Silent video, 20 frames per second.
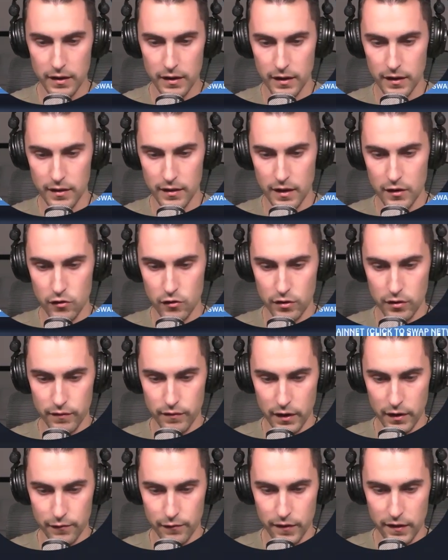And then you can
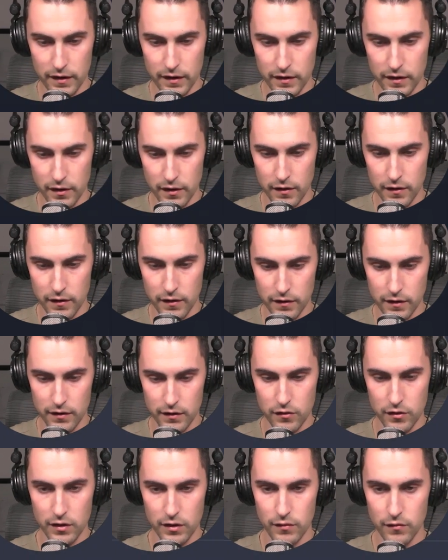verify here, and
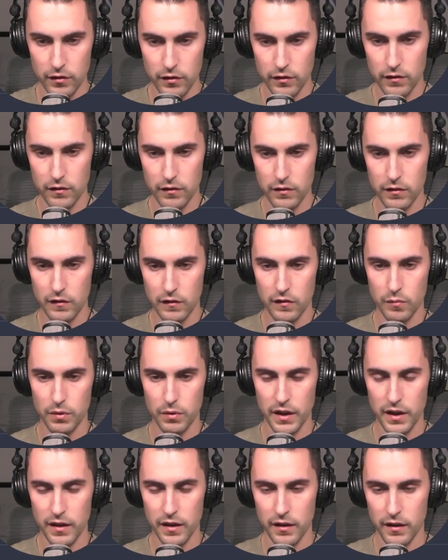you can even
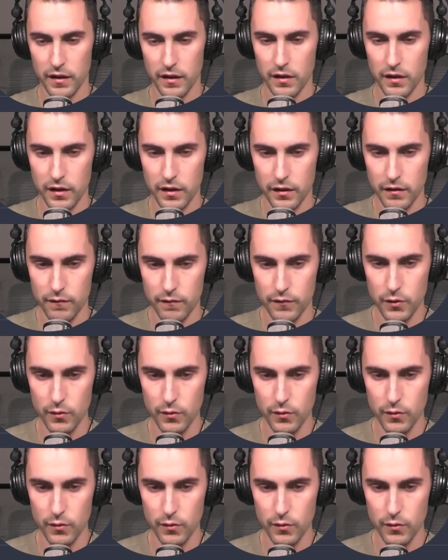display and click view